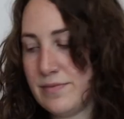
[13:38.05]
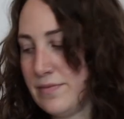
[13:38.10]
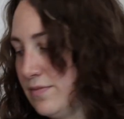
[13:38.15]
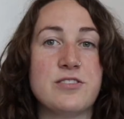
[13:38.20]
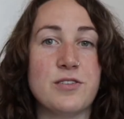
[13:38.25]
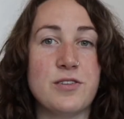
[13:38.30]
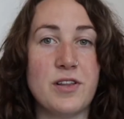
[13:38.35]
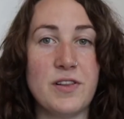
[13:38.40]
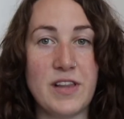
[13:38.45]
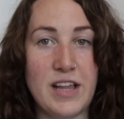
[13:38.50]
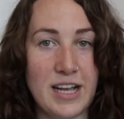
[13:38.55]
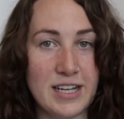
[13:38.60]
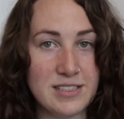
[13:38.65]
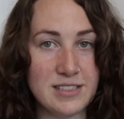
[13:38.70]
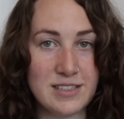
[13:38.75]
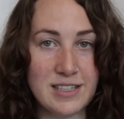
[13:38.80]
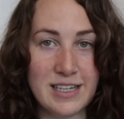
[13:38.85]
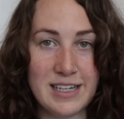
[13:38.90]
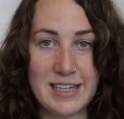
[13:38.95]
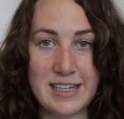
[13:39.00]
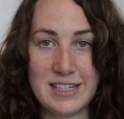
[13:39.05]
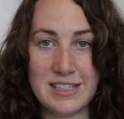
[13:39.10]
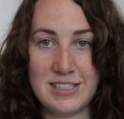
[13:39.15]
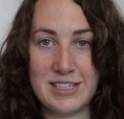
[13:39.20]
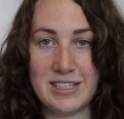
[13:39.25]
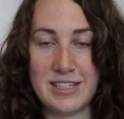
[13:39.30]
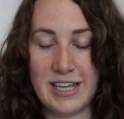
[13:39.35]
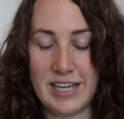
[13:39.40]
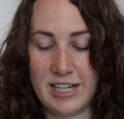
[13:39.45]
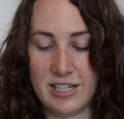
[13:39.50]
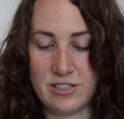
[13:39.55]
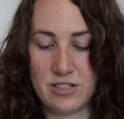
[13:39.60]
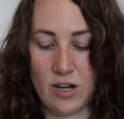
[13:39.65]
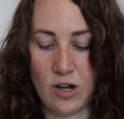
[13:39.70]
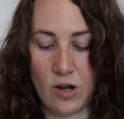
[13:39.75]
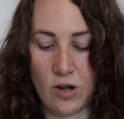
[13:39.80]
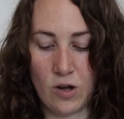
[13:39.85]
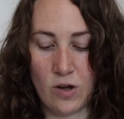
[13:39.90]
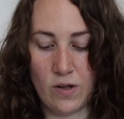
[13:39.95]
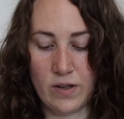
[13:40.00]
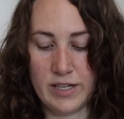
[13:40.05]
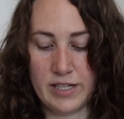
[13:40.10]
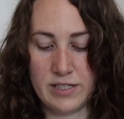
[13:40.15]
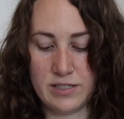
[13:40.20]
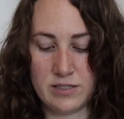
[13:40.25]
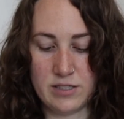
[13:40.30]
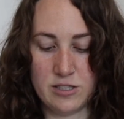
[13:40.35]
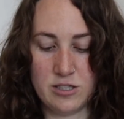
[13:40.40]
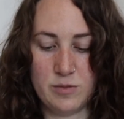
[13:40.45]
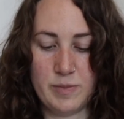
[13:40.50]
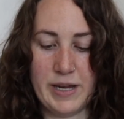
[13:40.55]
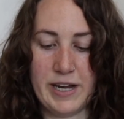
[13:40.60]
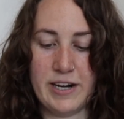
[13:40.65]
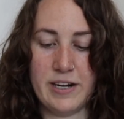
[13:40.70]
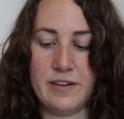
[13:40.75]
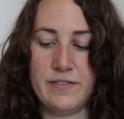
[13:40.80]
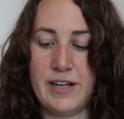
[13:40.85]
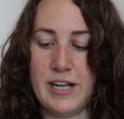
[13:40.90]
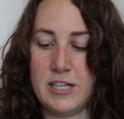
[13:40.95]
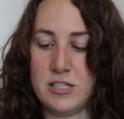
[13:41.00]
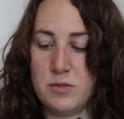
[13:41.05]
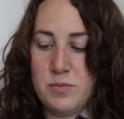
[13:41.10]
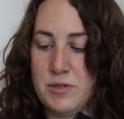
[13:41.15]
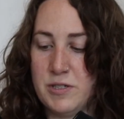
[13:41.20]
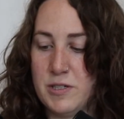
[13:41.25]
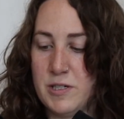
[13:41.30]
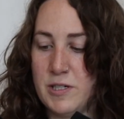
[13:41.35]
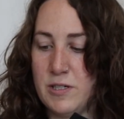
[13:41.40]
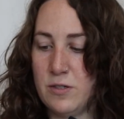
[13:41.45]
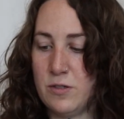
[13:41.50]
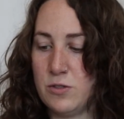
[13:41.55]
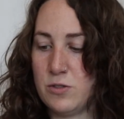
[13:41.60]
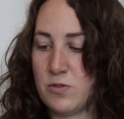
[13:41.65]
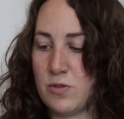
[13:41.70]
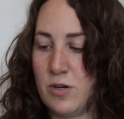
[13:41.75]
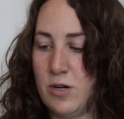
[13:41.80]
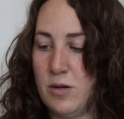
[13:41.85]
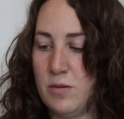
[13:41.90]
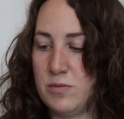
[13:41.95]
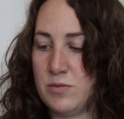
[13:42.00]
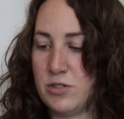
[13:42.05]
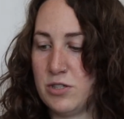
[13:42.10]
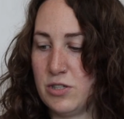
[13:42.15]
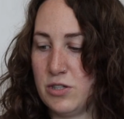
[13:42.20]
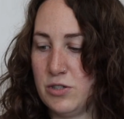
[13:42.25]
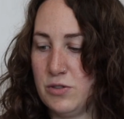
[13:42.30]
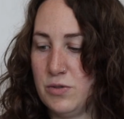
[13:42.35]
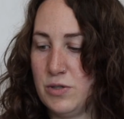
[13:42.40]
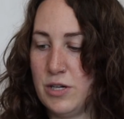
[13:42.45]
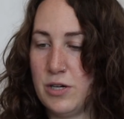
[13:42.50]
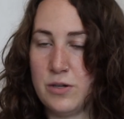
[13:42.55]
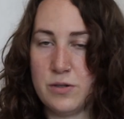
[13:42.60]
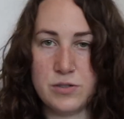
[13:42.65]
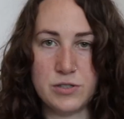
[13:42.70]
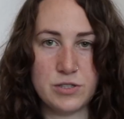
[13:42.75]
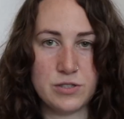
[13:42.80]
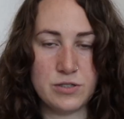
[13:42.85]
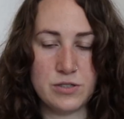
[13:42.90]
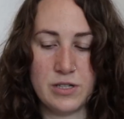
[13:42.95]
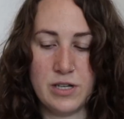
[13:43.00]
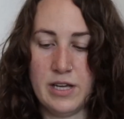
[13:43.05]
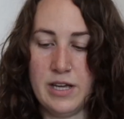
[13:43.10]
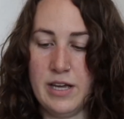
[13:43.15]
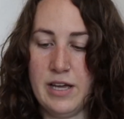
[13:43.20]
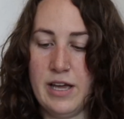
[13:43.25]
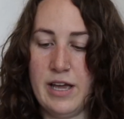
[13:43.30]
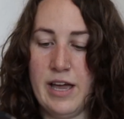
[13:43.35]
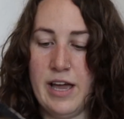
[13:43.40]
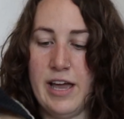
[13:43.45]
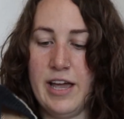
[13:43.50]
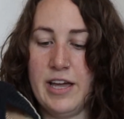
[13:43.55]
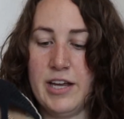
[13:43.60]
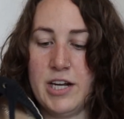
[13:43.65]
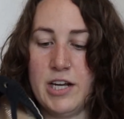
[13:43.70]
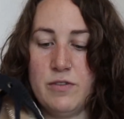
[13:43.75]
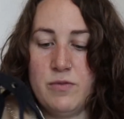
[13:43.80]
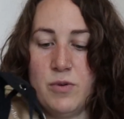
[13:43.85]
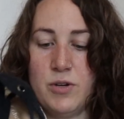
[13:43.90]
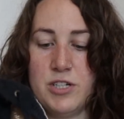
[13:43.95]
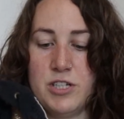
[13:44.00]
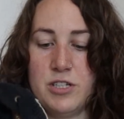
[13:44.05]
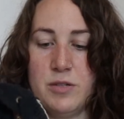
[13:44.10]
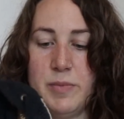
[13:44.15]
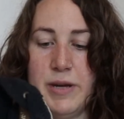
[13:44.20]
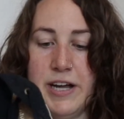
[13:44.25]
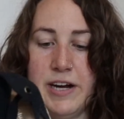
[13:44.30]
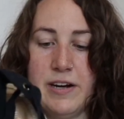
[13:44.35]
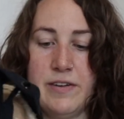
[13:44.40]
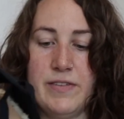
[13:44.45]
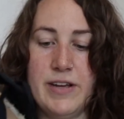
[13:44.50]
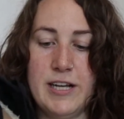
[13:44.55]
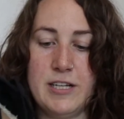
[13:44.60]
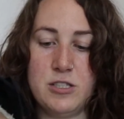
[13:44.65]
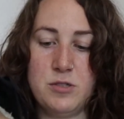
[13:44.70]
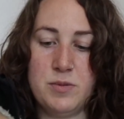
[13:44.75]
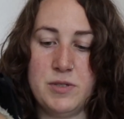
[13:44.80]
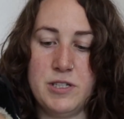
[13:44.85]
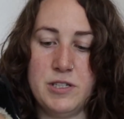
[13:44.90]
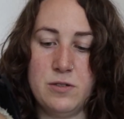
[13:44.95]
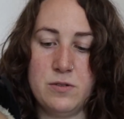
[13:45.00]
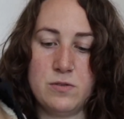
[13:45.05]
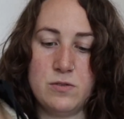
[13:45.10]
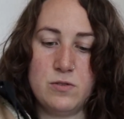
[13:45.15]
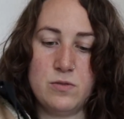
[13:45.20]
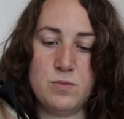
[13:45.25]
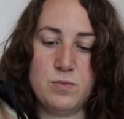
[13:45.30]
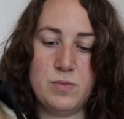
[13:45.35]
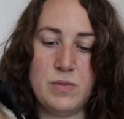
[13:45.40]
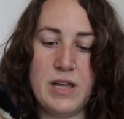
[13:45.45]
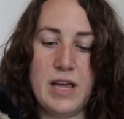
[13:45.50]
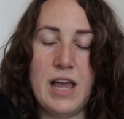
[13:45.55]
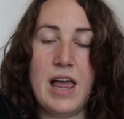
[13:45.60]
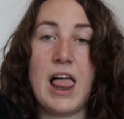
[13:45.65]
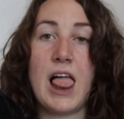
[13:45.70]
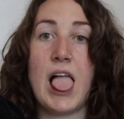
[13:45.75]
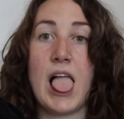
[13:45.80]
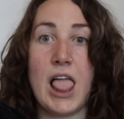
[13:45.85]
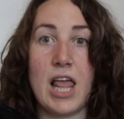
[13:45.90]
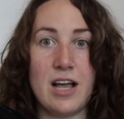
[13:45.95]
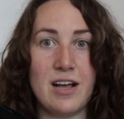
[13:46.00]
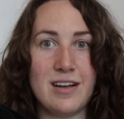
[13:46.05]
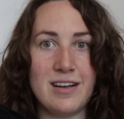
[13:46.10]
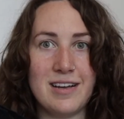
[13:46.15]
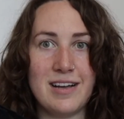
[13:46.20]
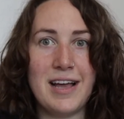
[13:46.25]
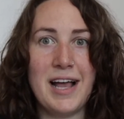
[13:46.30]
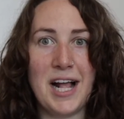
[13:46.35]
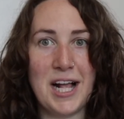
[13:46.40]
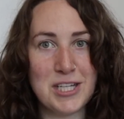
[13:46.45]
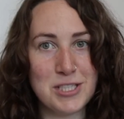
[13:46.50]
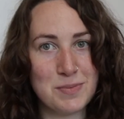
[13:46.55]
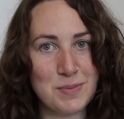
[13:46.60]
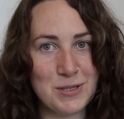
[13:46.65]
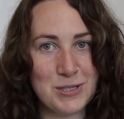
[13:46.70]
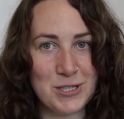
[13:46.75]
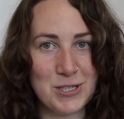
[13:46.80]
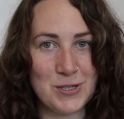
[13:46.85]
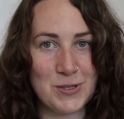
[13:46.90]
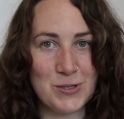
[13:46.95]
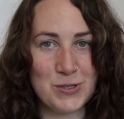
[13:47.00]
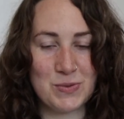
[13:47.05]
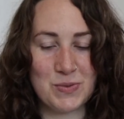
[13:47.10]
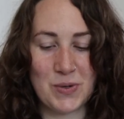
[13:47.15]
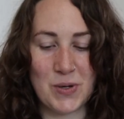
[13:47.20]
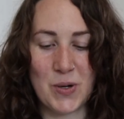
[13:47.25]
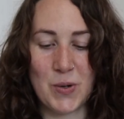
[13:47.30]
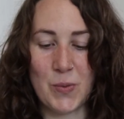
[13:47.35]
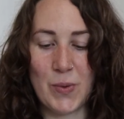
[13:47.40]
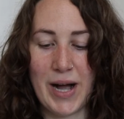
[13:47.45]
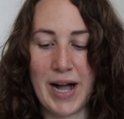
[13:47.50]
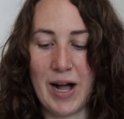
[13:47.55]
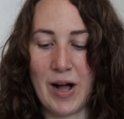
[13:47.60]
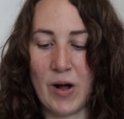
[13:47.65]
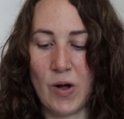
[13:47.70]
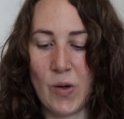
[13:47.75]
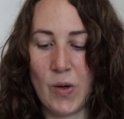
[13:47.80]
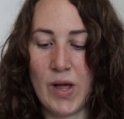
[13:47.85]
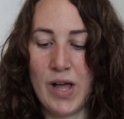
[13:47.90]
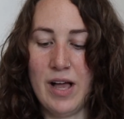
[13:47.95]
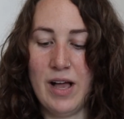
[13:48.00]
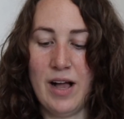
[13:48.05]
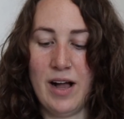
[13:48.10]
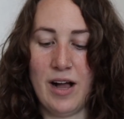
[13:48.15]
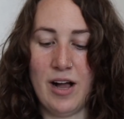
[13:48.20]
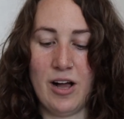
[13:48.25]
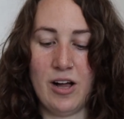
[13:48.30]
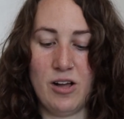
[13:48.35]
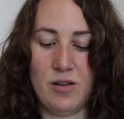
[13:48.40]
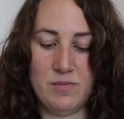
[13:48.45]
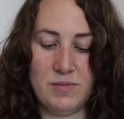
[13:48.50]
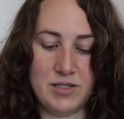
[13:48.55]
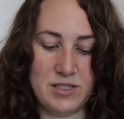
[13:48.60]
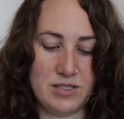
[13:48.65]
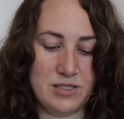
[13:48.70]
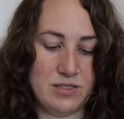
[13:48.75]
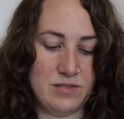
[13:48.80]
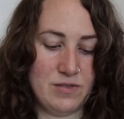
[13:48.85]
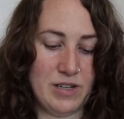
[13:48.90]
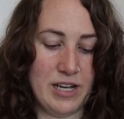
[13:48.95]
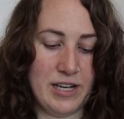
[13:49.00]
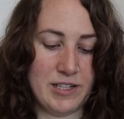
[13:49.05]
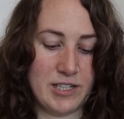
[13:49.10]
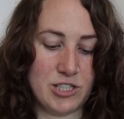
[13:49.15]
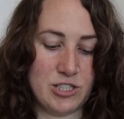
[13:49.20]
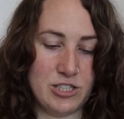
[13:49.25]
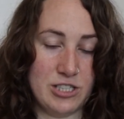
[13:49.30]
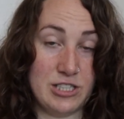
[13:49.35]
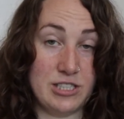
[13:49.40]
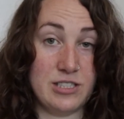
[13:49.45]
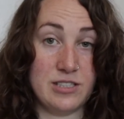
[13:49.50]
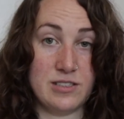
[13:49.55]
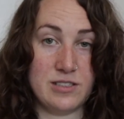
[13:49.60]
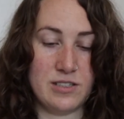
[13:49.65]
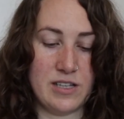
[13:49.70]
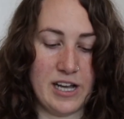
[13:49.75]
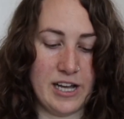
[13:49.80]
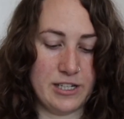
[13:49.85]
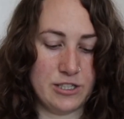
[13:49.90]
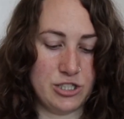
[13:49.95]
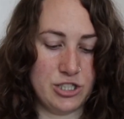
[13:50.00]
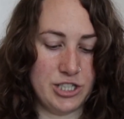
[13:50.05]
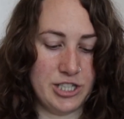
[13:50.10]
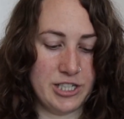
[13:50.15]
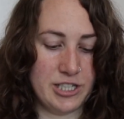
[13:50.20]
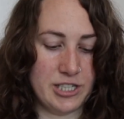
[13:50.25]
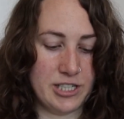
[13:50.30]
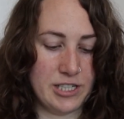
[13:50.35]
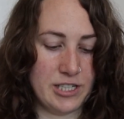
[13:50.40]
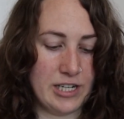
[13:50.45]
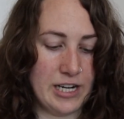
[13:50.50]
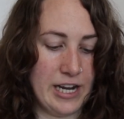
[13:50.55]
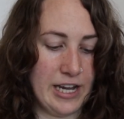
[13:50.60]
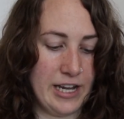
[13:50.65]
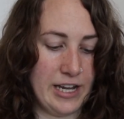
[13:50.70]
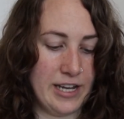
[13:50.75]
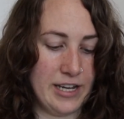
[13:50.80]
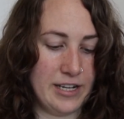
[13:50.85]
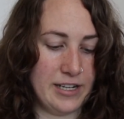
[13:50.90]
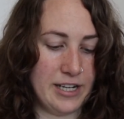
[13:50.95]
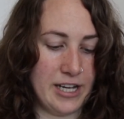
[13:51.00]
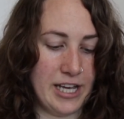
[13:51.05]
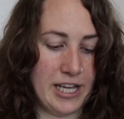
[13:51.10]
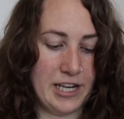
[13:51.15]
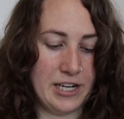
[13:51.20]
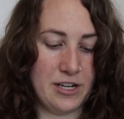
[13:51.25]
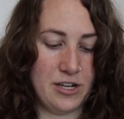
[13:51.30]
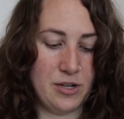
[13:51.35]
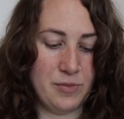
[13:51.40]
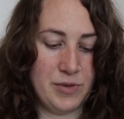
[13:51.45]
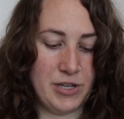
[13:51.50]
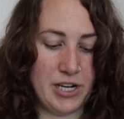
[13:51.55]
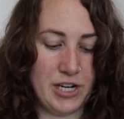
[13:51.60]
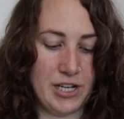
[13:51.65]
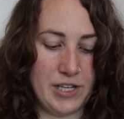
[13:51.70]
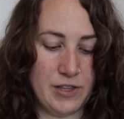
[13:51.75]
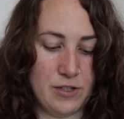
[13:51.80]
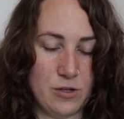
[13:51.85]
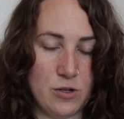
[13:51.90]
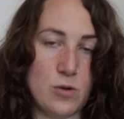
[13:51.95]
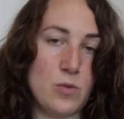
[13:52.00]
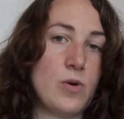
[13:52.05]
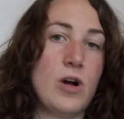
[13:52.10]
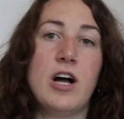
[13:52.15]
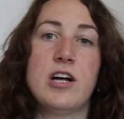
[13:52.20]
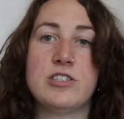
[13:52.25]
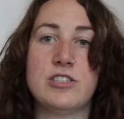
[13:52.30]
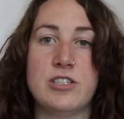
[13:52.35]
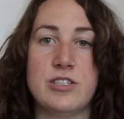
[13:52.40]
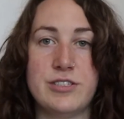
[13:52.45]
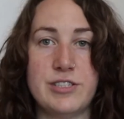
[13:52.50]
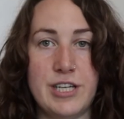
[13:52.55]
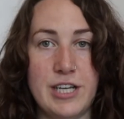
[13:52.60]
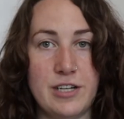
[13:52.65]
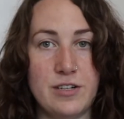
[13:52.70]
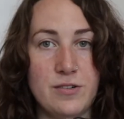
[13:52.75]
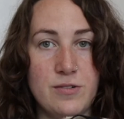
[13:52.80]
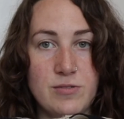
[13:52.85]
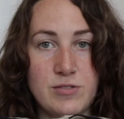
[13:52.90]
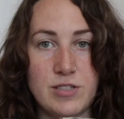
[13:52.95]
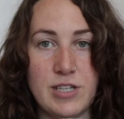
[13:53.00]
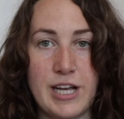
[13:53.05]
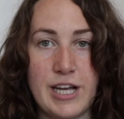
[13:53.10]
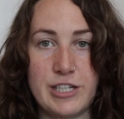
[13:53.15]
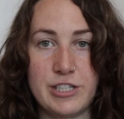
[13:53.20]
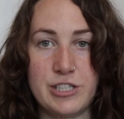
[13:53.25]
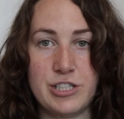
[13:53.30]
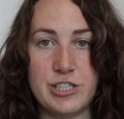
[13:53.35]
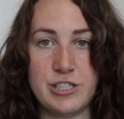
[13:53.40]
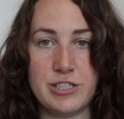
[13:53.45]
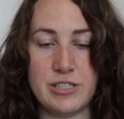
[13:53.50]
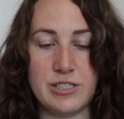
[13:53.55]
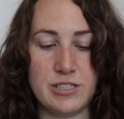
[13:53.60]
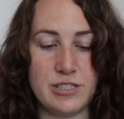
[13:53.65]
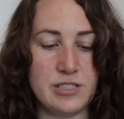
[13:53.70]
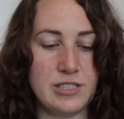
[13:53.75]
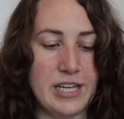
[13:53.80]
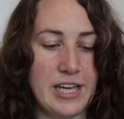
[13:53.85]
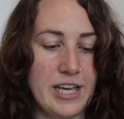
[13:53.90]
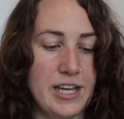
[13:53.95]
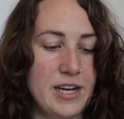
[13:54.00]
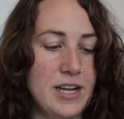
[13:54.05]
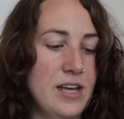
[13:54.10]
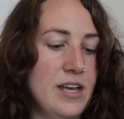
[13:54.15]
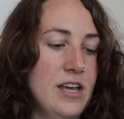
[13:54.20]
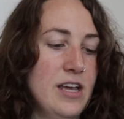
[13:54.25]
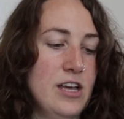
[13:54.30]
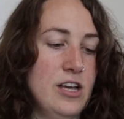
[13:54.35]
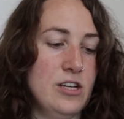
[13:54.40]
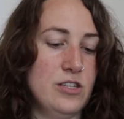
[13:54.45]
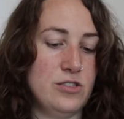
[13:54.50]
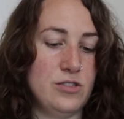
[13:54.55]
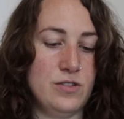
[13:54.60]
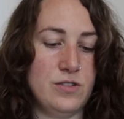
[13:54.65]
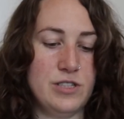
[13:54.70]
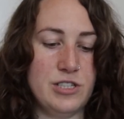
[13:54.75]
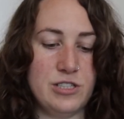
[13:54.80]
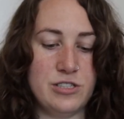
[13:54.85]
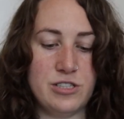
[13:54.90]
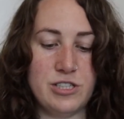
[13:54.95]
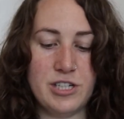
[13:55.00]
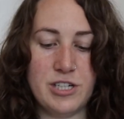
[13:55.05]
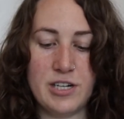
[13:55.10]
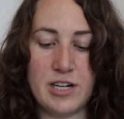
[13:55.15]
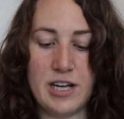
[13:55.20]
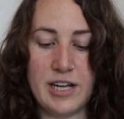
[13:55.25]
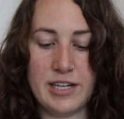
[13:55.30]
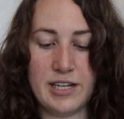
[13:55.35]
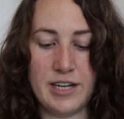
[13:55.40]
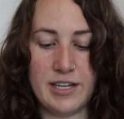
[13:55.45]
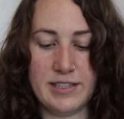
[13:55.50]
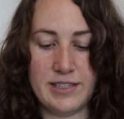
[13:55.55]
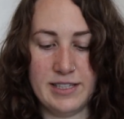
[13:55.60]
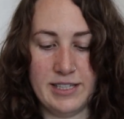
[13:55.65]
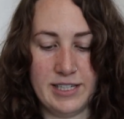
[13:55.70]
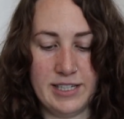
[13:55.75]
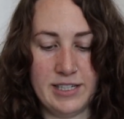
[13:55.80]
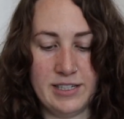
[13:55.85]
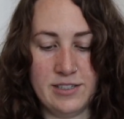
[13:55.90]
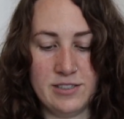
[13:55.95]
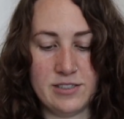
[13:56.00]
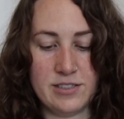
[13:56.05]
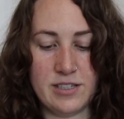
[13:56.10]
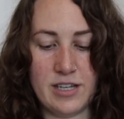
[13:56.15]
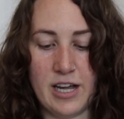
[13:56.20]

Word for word: So the last thing in today's haul is this pair of espadrilles from Saludos. And I've wanted a pair of espadrilles, ugh, espadrilles for a while, um, actually since last year, and I ended up getting the Huarache sandals last year instead. So this year I got these.